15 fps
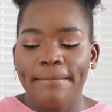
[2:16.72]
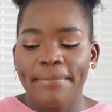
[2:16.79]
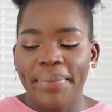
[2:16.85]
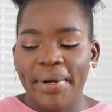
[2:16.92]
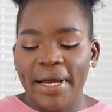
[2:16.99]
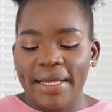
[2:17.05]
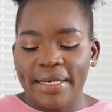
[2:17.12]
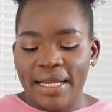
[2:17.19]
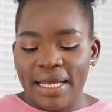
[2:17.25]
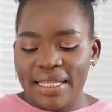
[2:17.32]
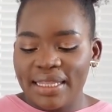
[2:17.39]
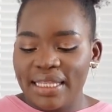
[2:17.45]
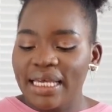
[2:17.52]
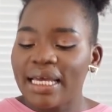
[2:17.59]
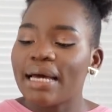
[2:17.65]
but I
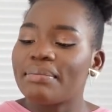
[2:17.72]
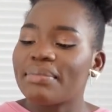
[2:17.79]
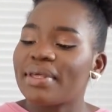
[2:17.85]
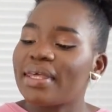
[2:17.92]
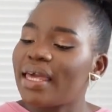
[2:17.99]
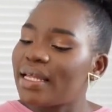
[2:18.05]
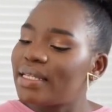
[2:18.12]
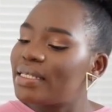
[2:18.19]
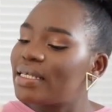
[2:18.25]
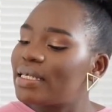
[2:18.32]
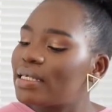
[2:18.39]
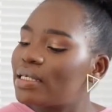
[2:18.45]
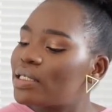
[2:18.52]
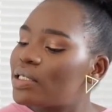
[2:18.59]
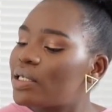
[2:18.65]
think I'm
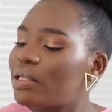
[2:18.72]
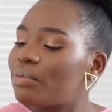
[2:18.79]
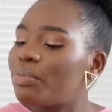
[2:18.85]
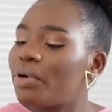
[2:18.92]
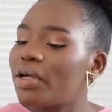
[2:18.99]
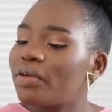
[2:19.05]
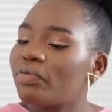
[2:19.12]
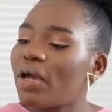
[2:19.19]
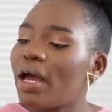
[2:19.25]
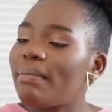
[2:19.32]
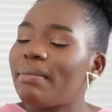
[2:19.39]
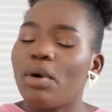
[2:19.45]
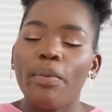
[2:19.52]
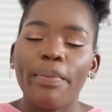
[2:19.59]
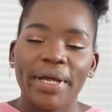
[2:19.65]
getting to the point where
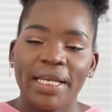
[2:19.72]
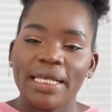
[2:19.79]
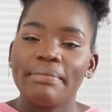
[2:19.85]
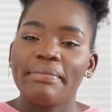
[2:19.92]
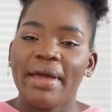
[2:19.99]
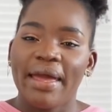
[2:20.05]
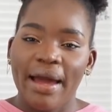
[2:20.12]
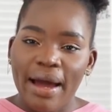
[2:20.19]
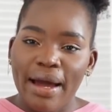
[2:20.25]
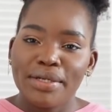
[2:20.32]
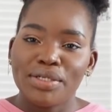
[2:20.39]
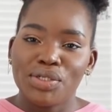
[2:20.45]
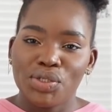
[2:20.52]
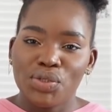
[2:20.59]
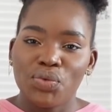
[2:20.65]
I'm opening my
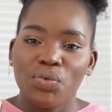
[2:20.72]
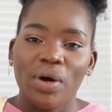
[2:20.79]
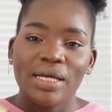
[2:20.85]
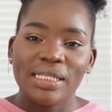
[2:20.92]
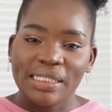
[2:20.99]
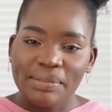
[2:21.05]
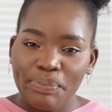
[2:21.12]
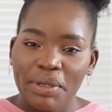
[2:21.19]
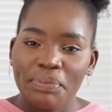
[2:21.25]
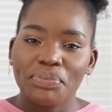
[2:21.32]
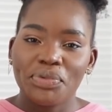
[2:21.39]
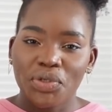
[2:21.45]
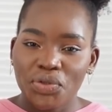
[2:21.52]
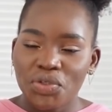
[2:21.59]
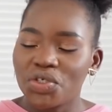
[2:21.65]
heart towards peep
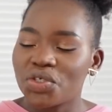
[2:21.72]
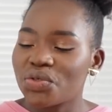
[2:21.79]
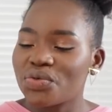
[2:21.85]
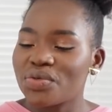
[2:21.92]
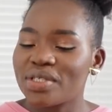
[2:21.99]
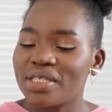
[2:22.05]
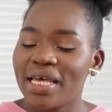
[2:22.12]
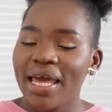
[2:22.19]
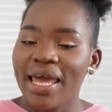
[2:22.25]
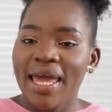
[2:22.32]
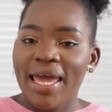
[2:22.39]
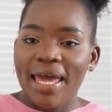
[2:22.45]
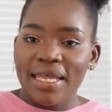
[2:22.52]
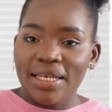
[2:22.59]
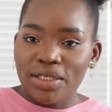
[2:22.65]
toe shoes,
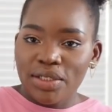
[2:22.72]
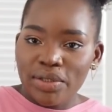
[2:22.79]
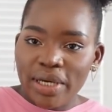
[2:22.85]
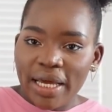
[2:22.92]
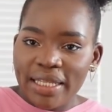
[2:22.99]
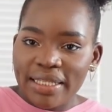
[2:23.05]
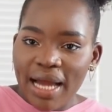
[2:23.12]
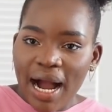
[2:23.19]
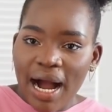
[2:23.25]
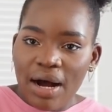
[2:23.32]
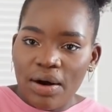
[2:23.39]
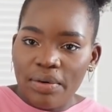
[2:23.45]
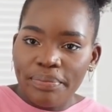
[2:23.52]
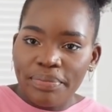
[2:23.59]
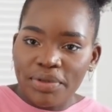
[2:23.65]
and look at
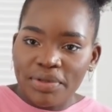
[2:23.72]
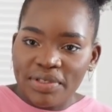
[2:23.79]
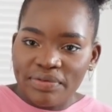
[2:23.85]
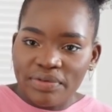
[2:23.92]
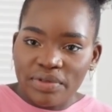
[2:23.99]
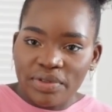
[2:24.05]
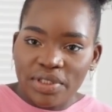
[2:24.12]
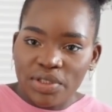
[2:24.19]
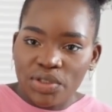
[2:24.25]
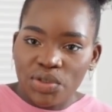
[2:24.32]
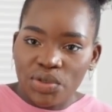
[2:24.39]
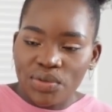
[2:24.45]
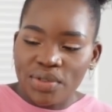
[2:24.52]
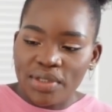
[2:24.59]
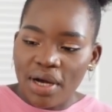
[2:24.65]
how beautiful these
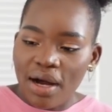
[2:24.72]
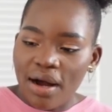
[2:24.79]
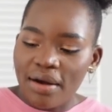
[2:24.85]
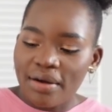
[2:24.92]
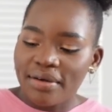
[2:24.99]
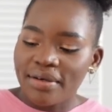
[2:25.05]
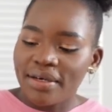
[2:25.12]
shoes are.